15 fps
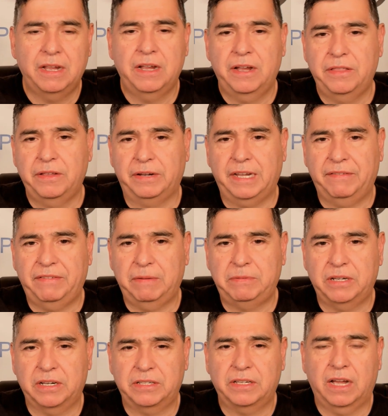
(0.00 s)
They're giving up
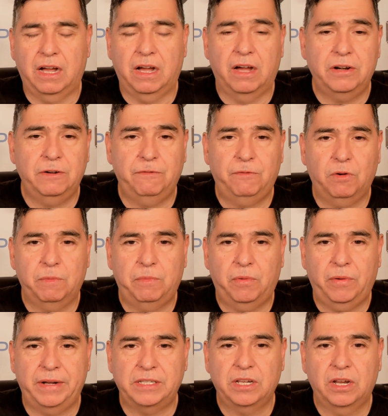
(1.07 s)
just 104
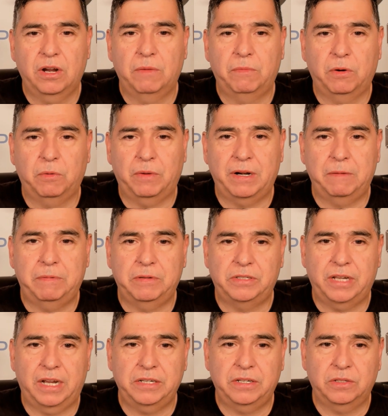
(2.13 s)
points per 100
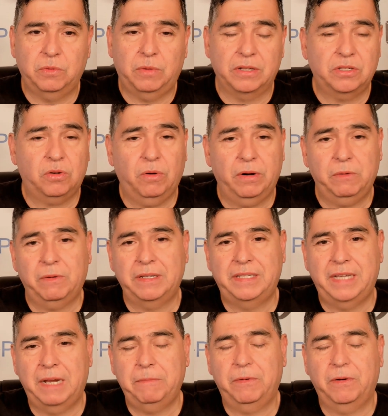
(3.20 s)
possessions while scoring
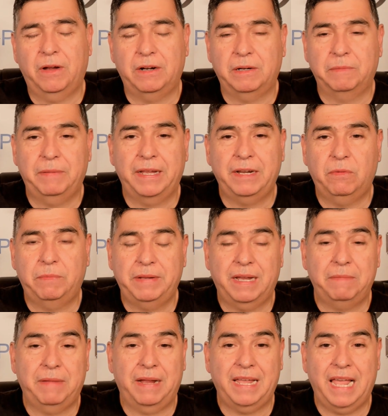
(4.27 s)
110 for 100. Player will be
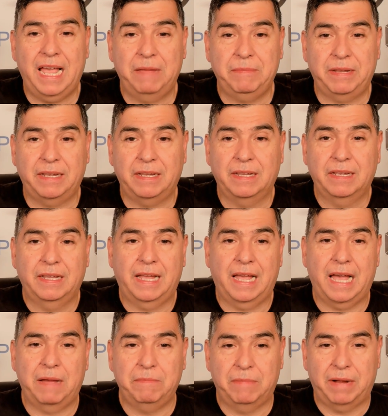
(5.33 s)
on Miami
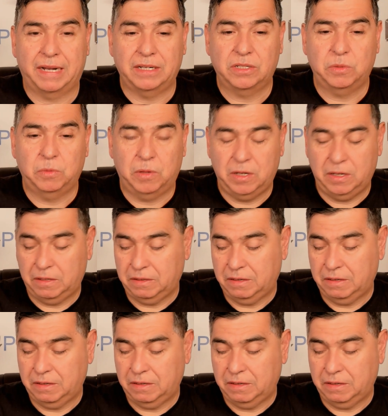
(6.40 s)
at minus one.